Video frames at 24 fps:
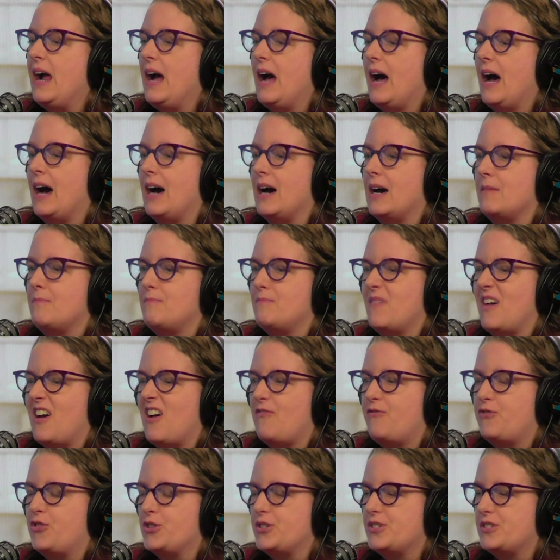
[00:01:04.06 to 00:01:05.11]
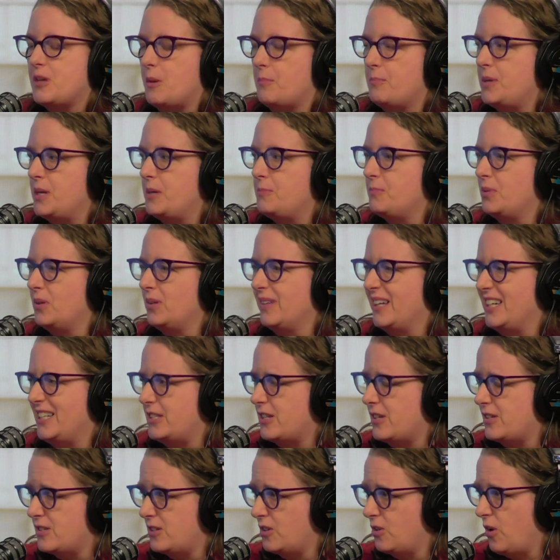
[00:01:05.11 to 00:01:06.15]
Um, for some people, it
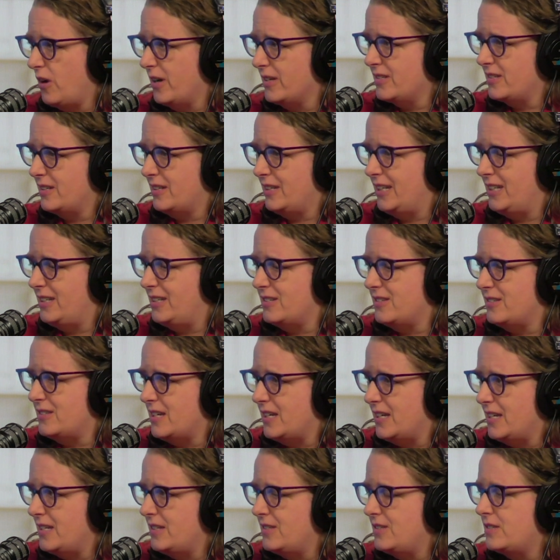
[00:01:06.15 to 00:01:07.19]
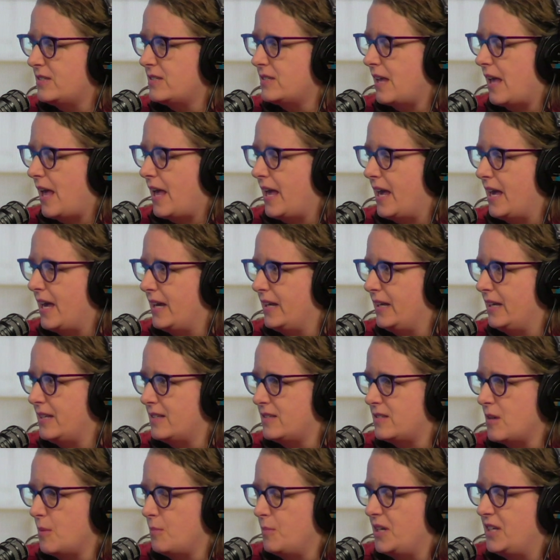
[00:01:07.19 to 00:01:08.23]
doesn't cause any disease, and in
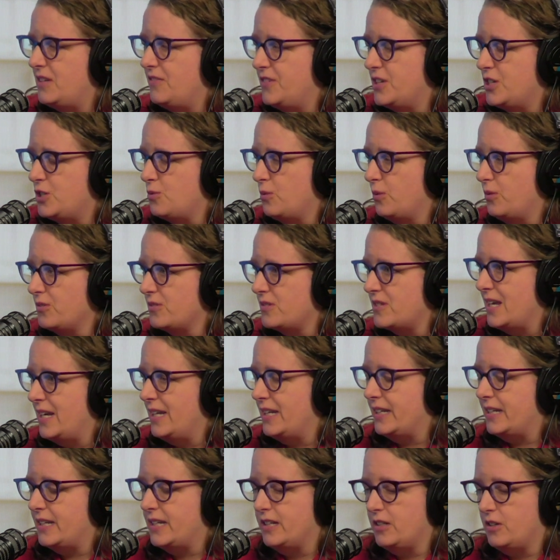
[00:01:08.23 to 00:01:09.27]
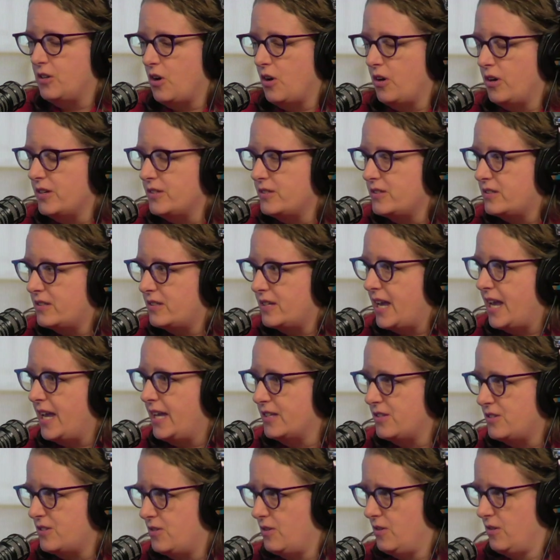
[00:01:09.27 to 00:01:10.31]
some individuals, it can cause
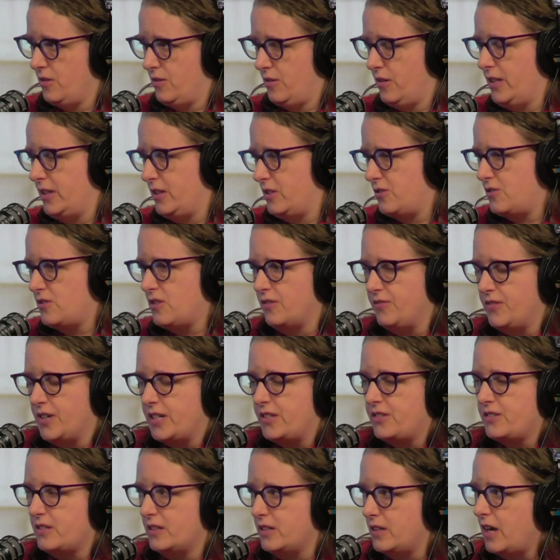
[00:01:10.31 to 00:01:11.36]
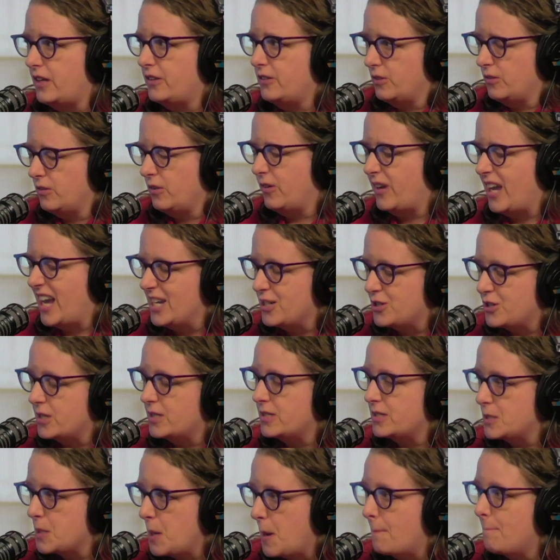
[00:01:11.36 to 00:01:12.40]
cancer in the cervix and other
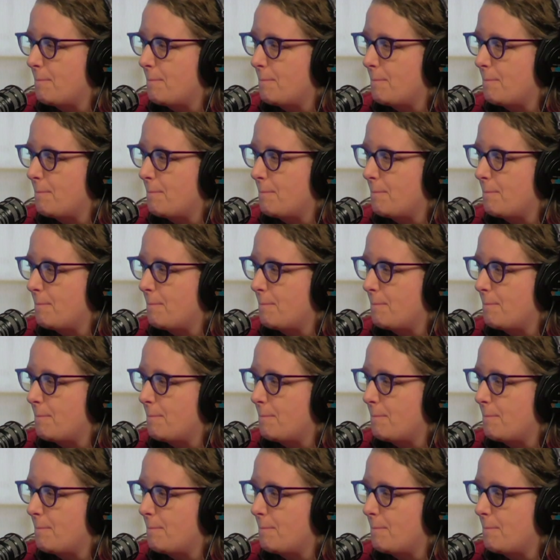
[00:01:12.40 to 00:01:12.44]
locations.